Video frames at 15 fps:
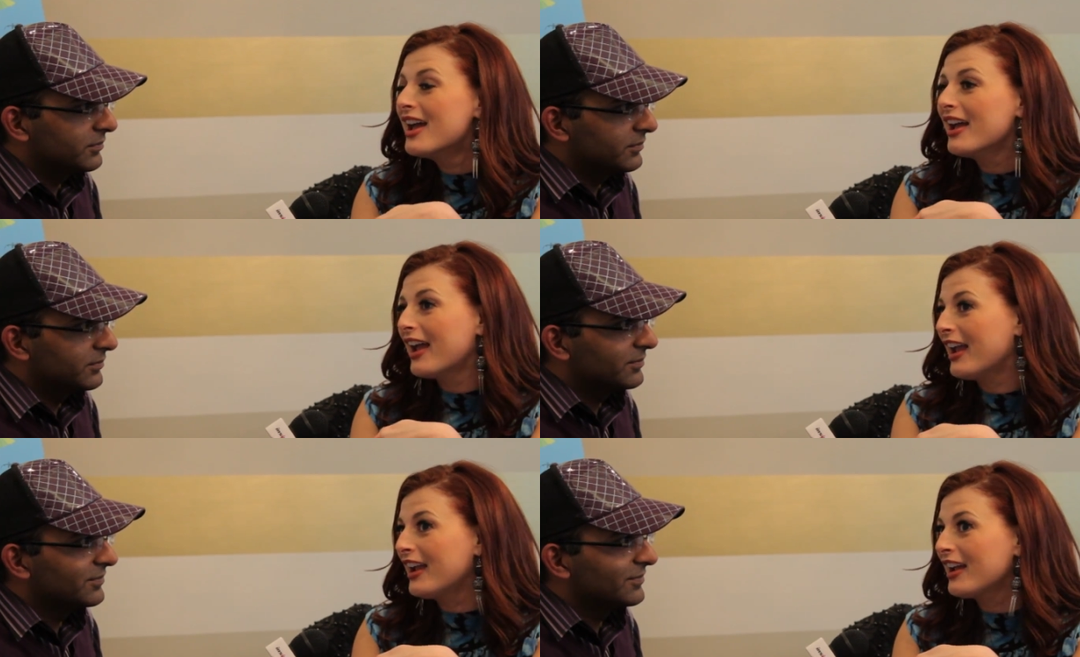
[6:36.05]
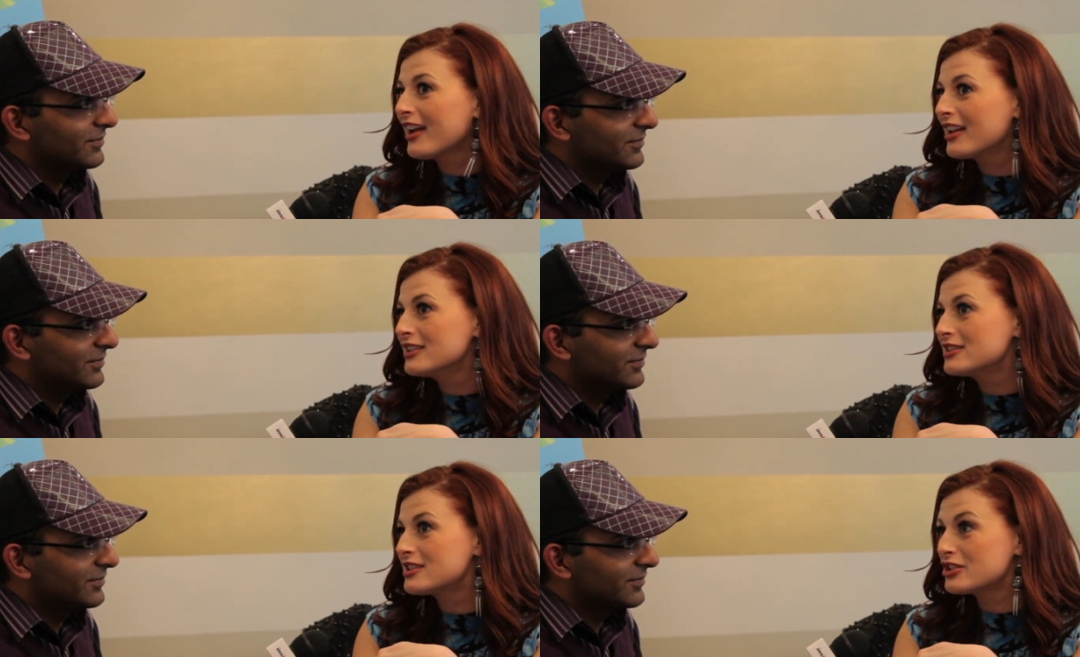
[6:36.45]

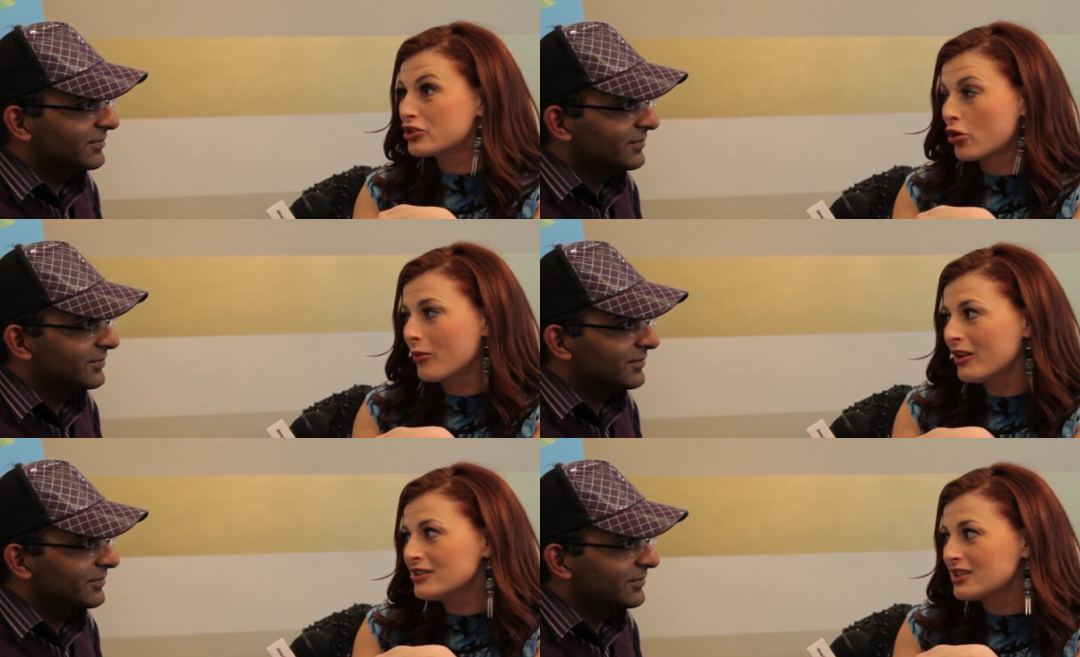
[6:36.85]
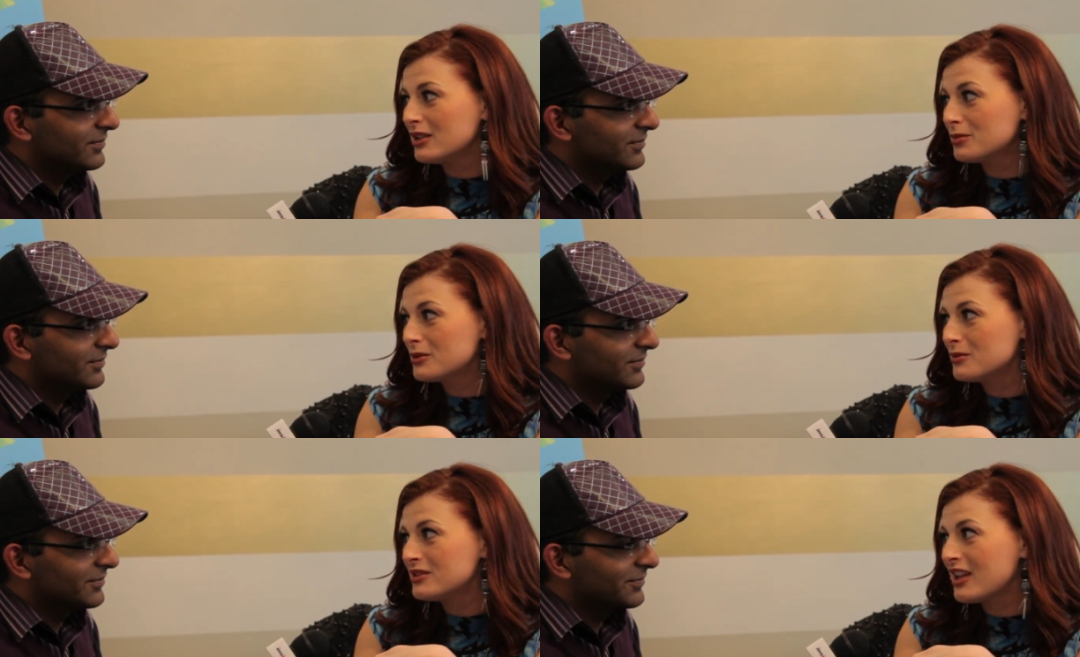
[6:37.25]
Speaker 1: and the showmans
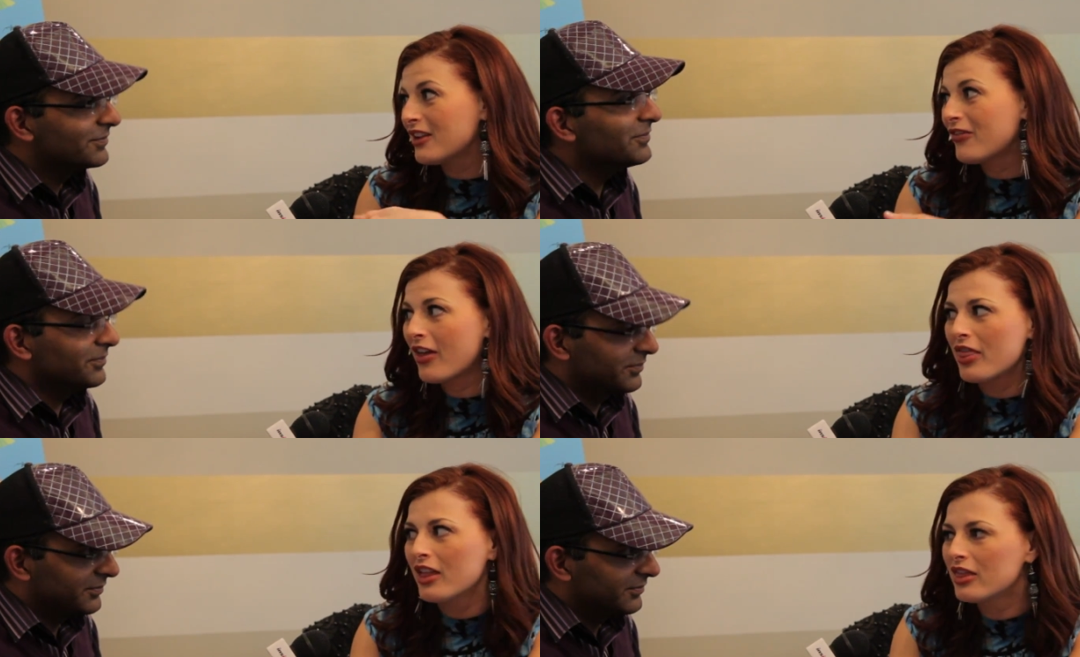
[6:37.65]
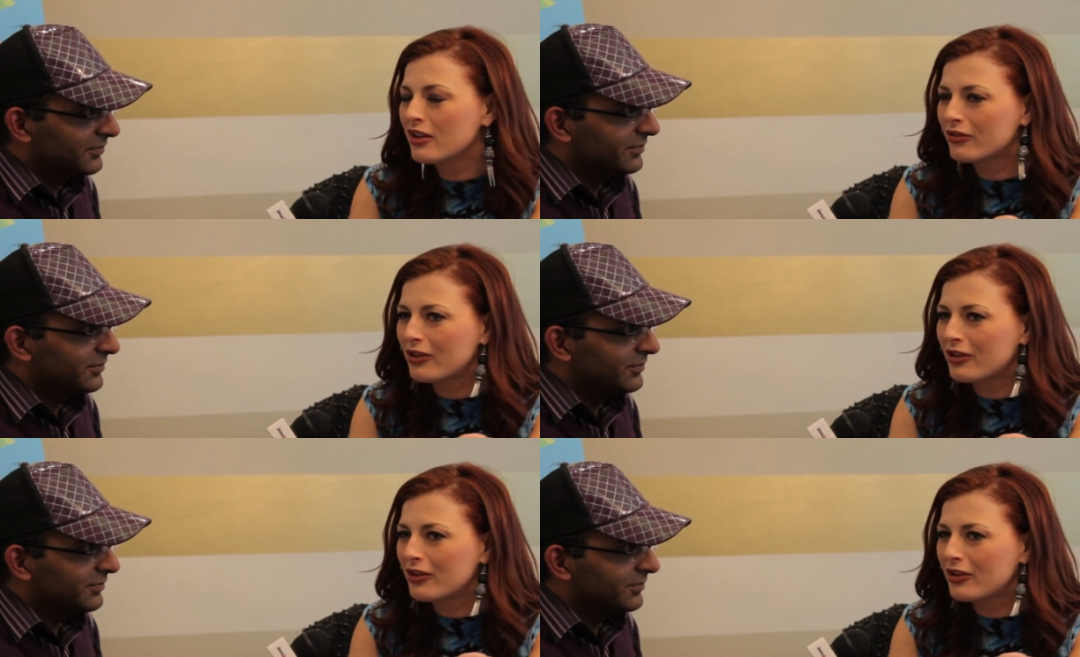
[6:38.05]
keeps them safe, and then the